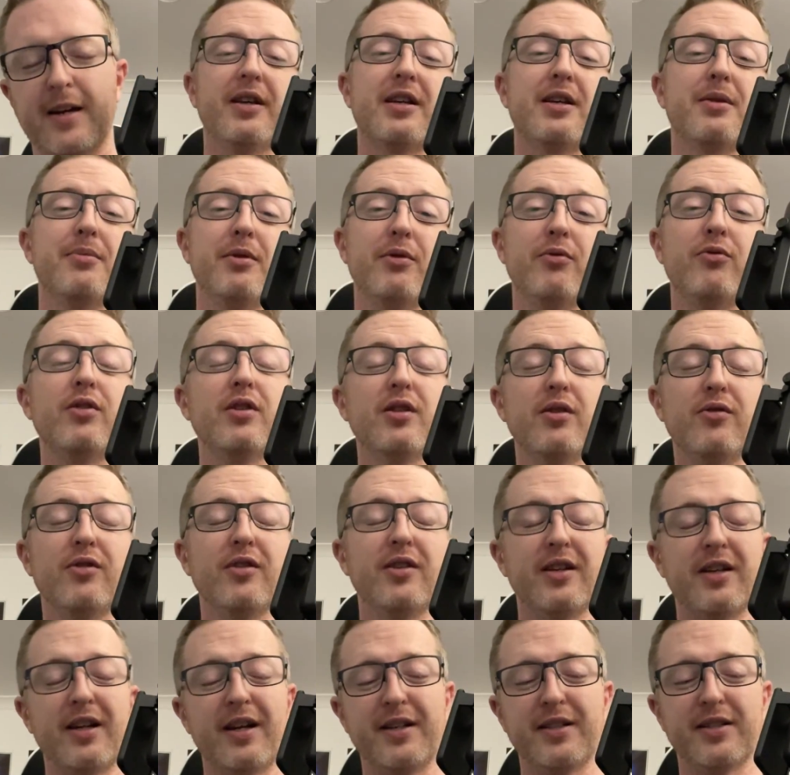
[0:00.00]
It can be really,
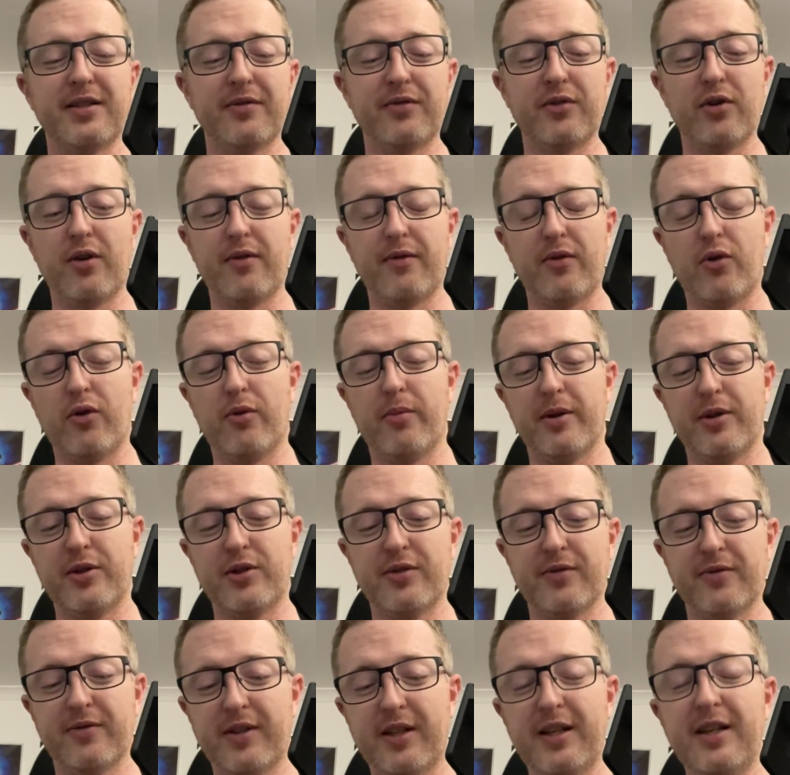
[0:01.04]
really nice if you have a whole bunch
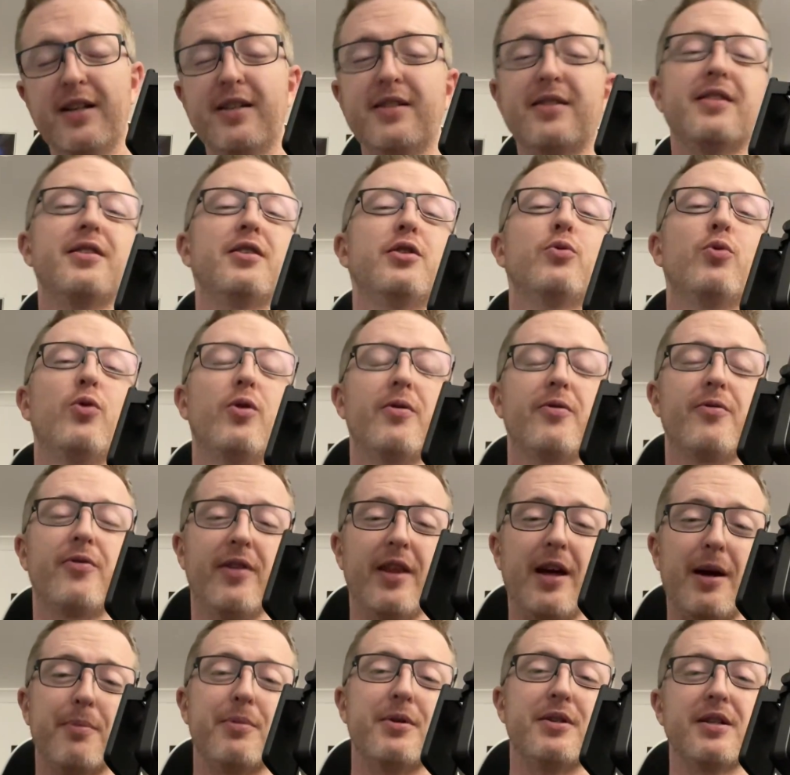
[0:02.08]
of keys that you want for
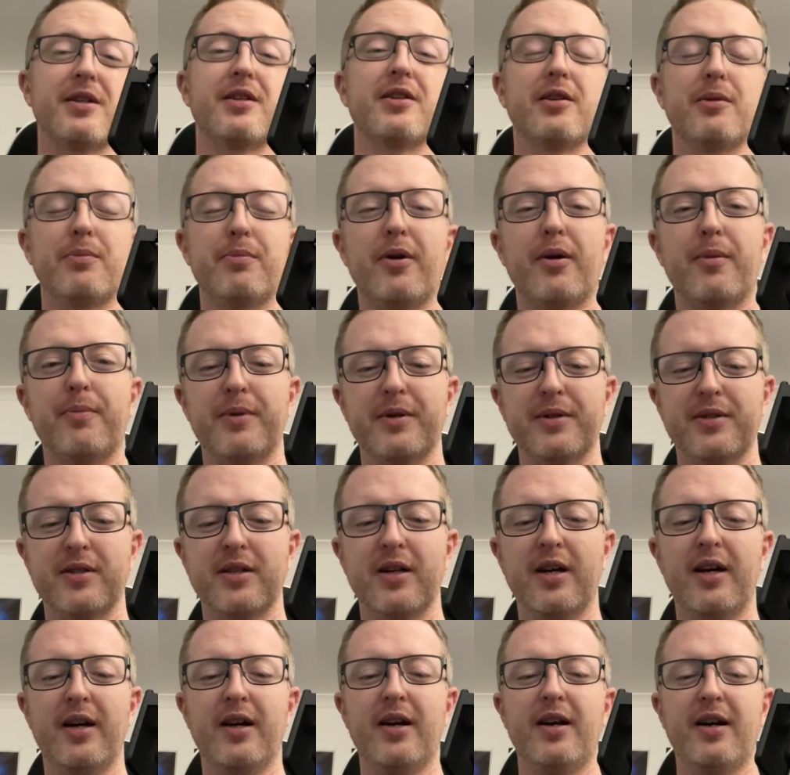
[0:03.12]
that particular purpose
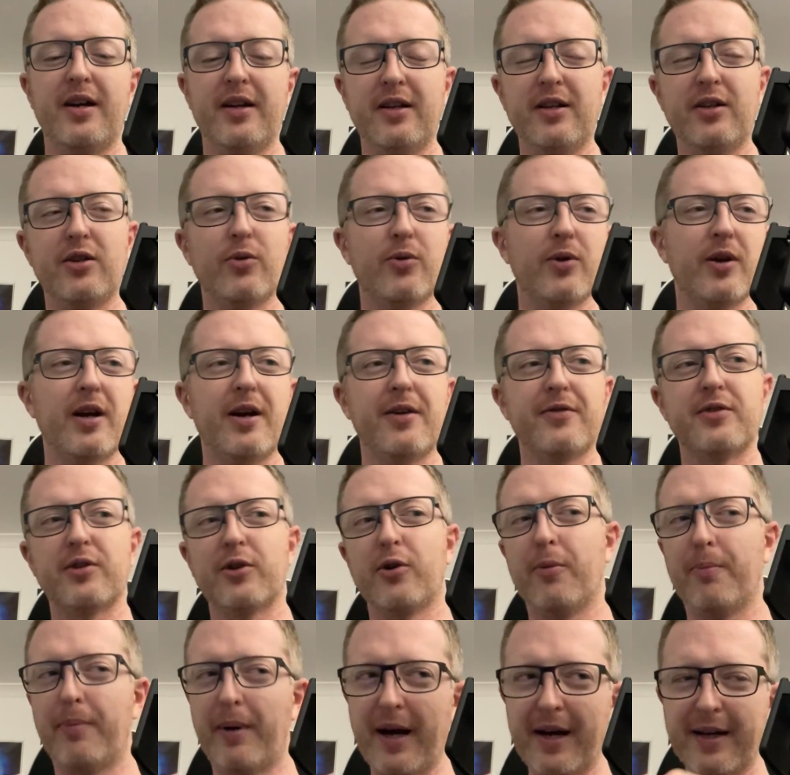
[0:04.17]
and you don't want to have to
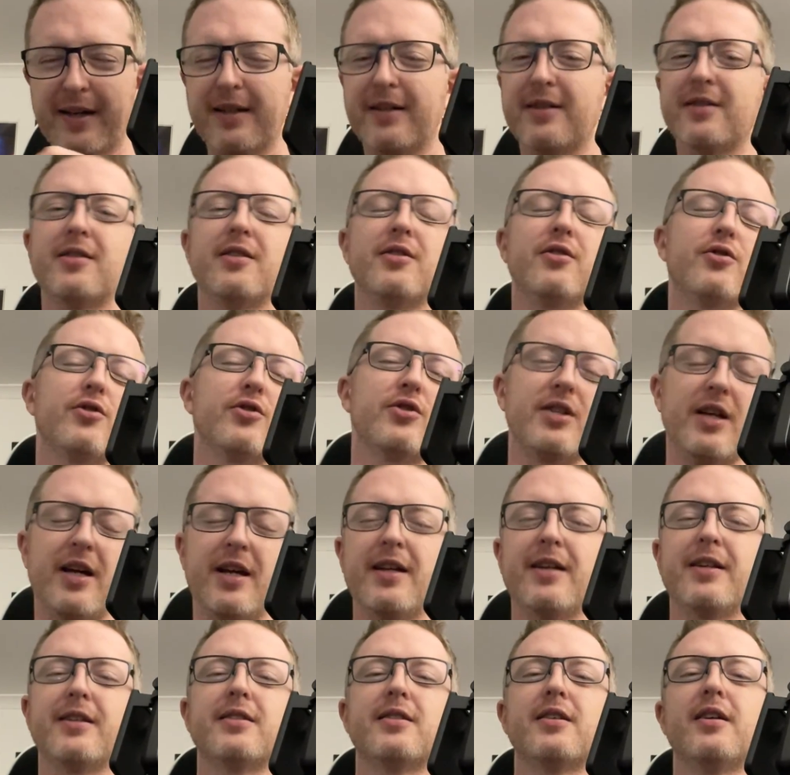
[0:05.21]
go back into your
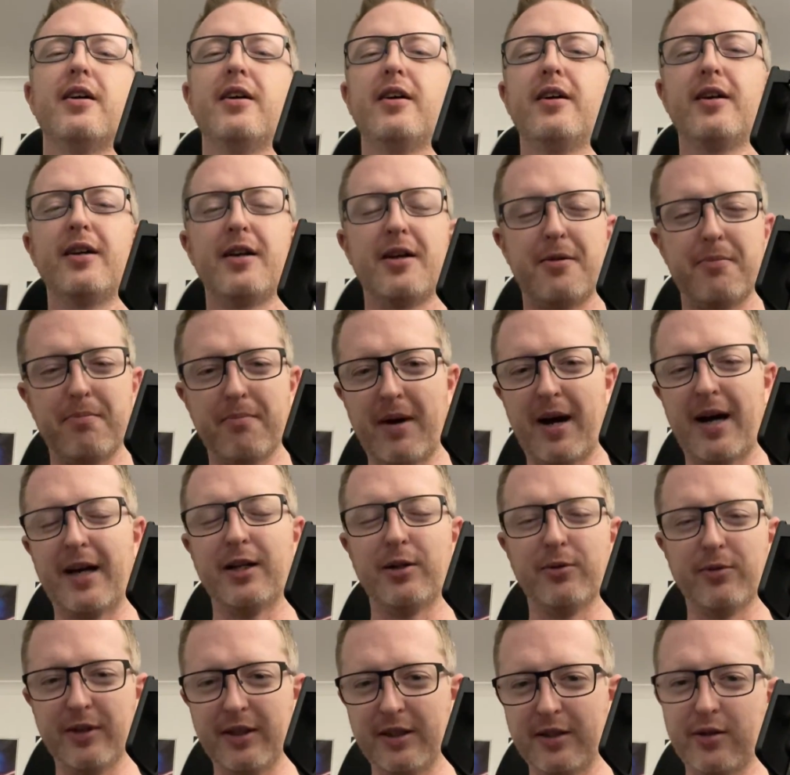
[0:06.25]
settings and
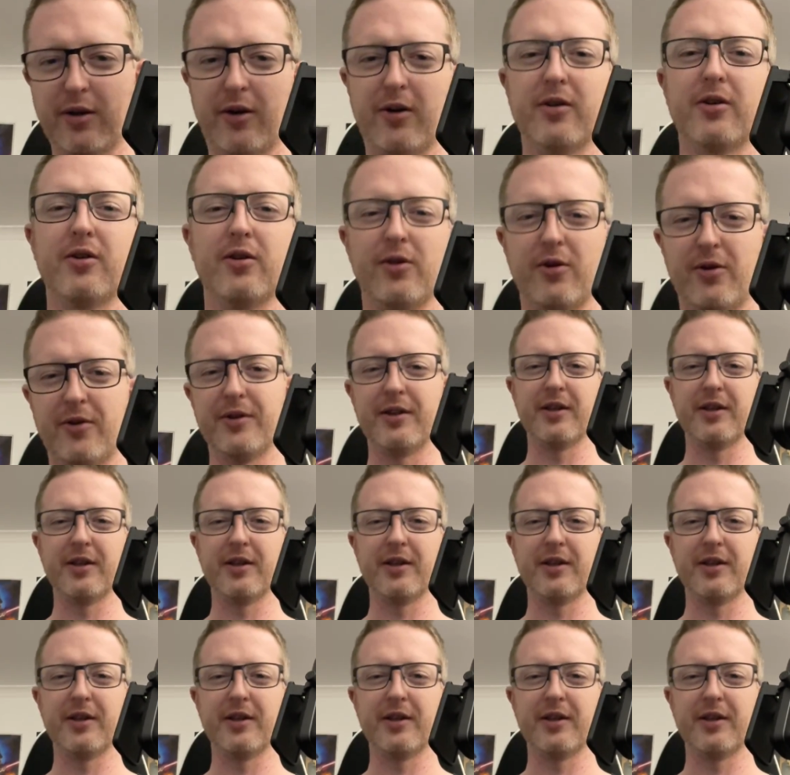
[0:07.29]
manually toggle on